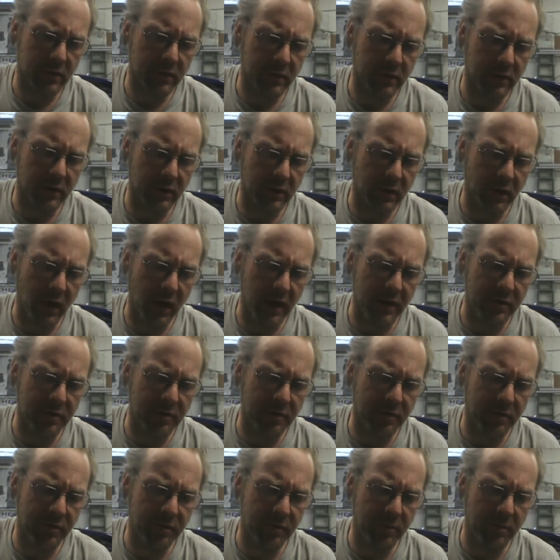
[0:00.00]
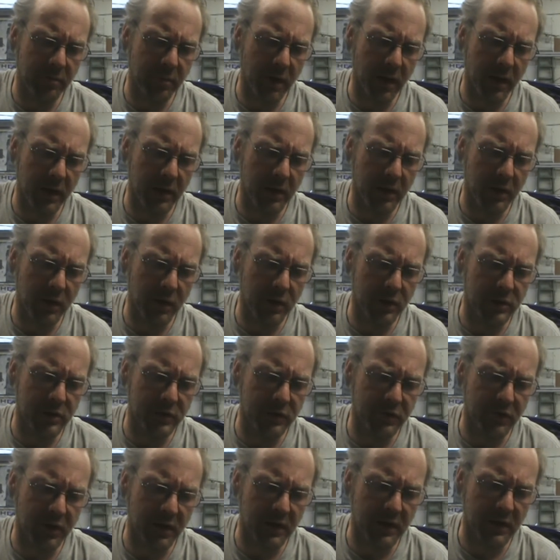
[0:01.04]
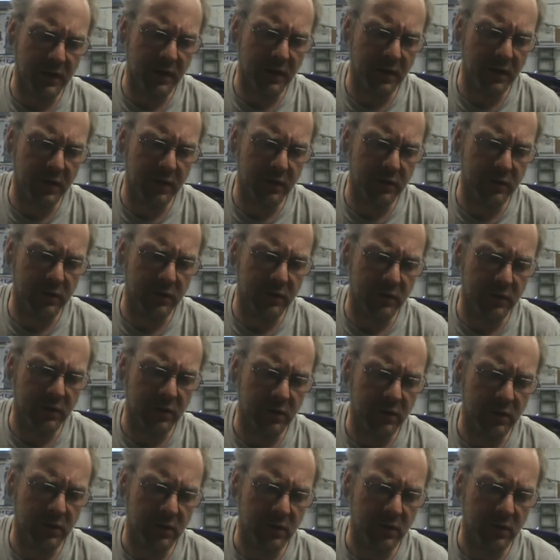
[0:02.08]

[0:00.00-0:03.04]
In life, by and large, is like this.